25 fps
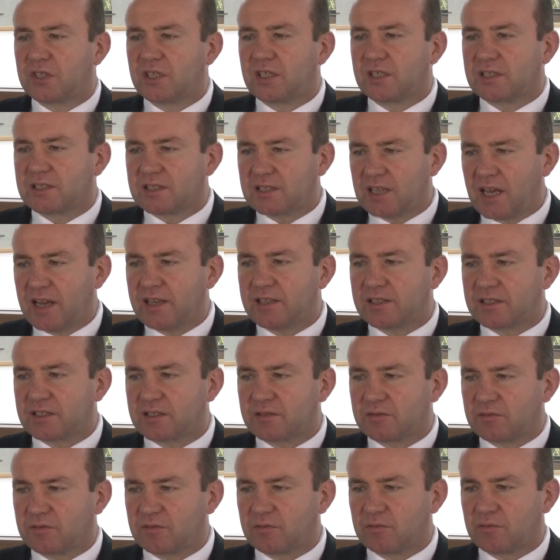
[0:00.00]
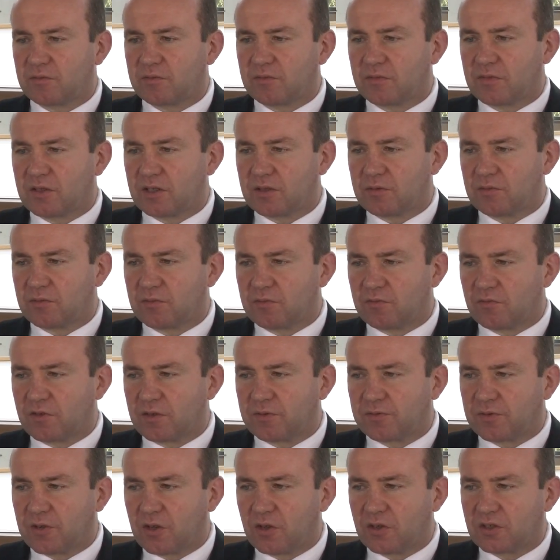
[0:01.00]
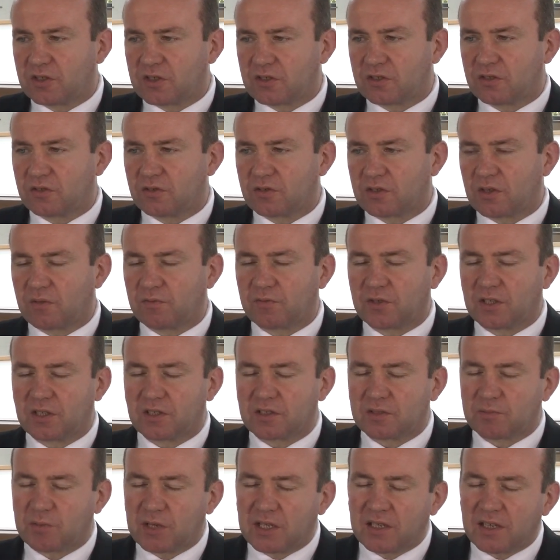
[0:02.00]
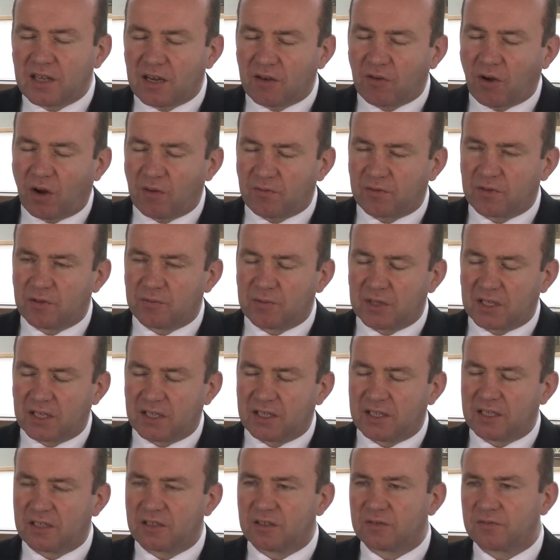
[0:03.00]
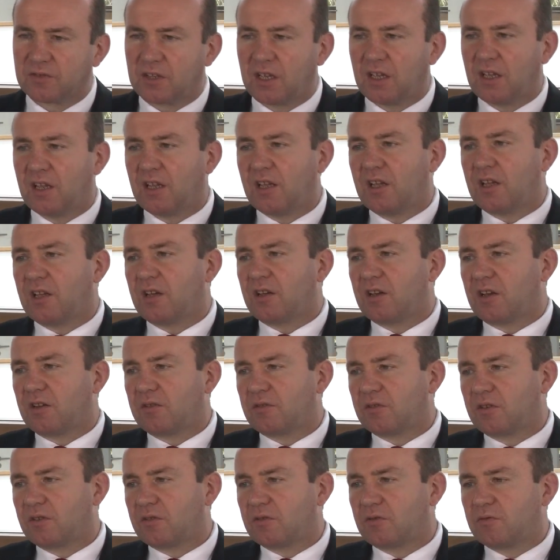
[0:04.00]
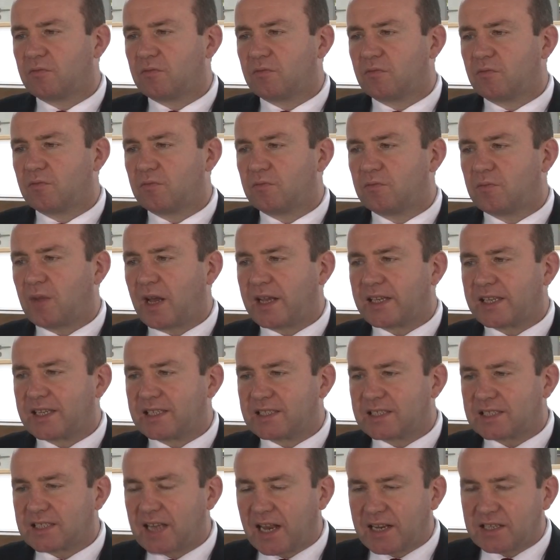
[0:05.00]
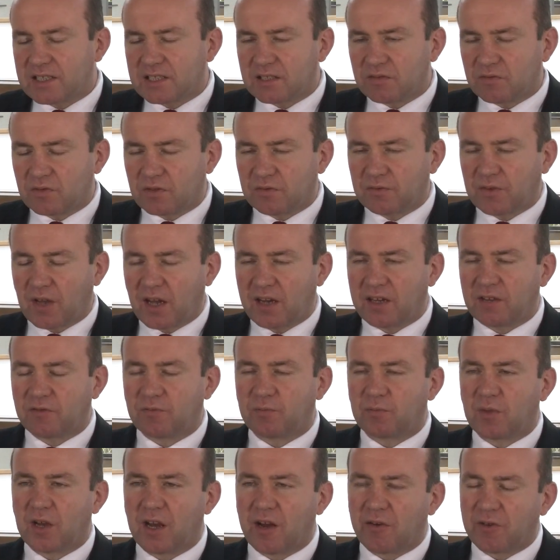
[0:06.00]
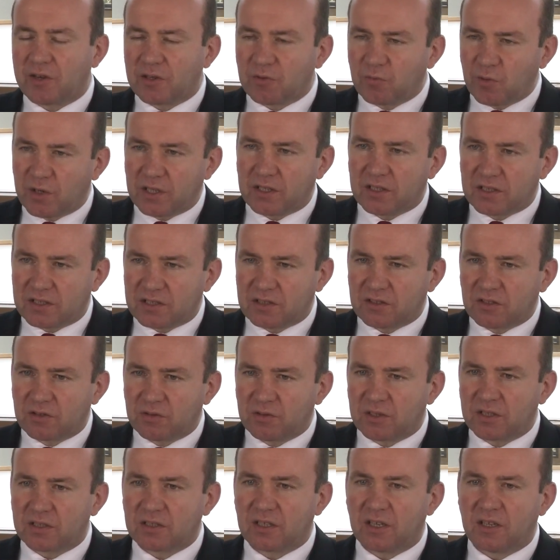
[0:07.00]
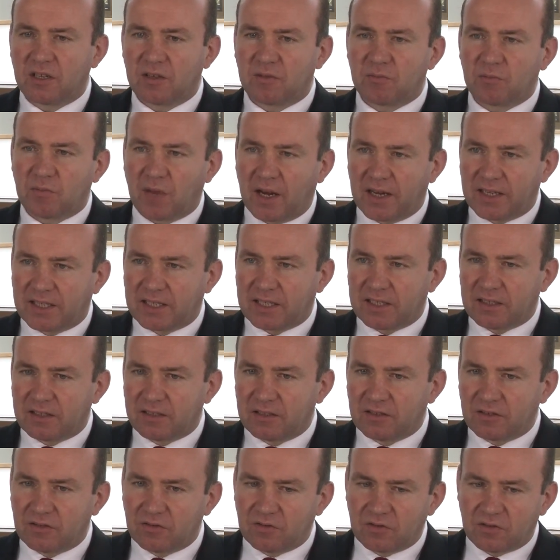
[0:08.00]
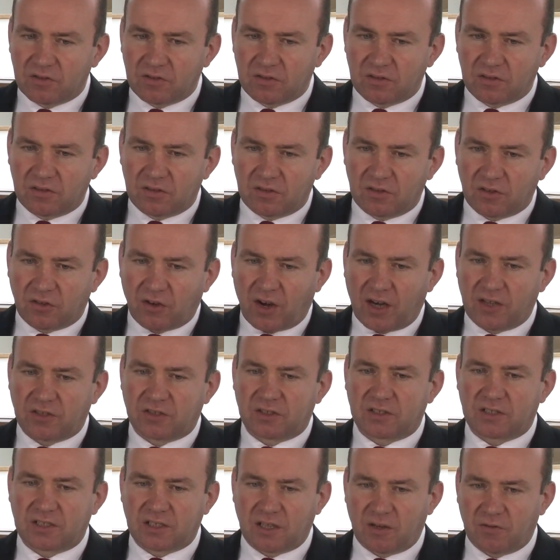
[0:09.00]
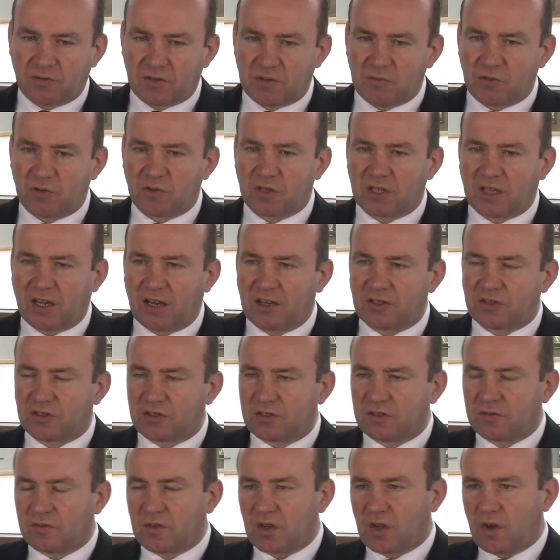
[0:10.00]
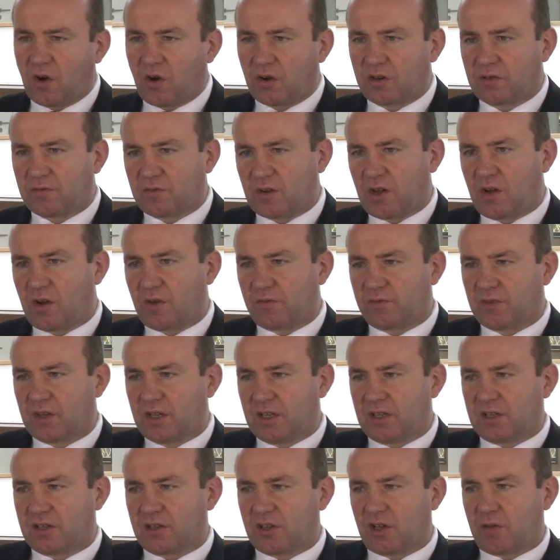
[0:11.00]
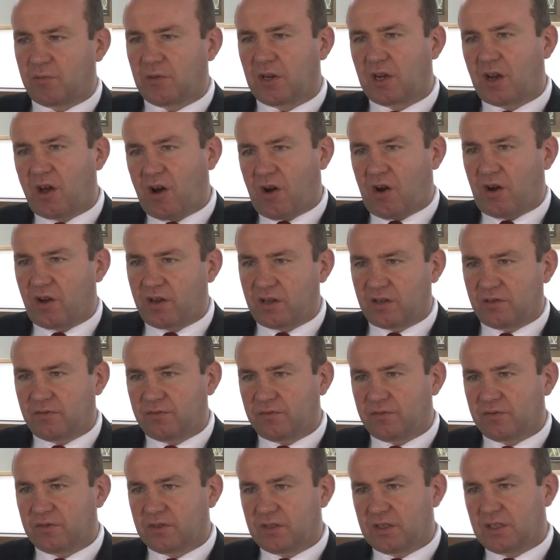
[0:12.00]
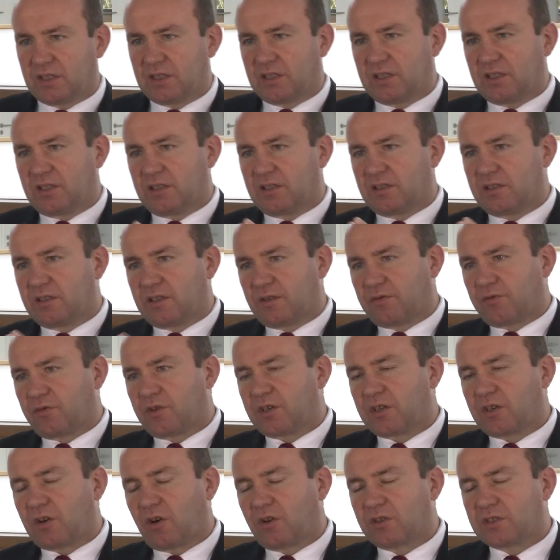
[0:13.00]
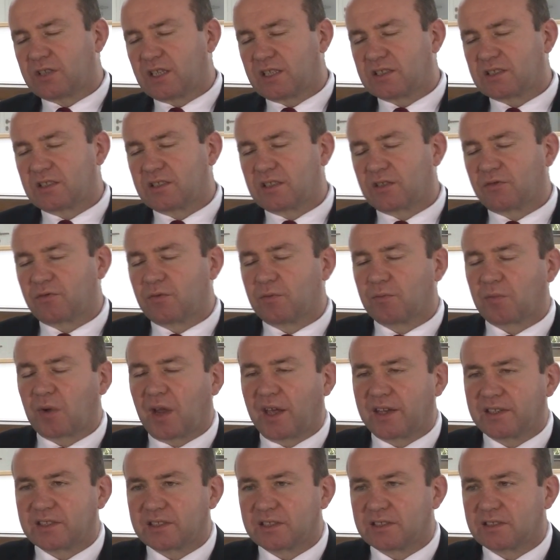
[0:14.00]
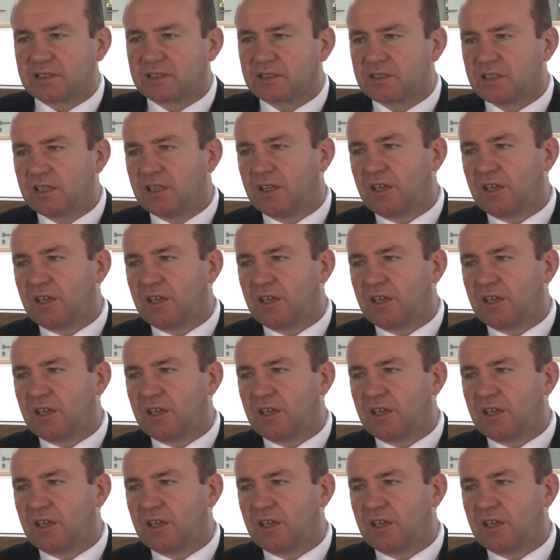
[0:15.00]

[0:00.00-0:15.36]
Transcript: in its sense refers to something that's been there right from the beginning of making sense of the faith, bearing witness to it, making the gracious self-communication of the God of love come alive in different contexts, in different places.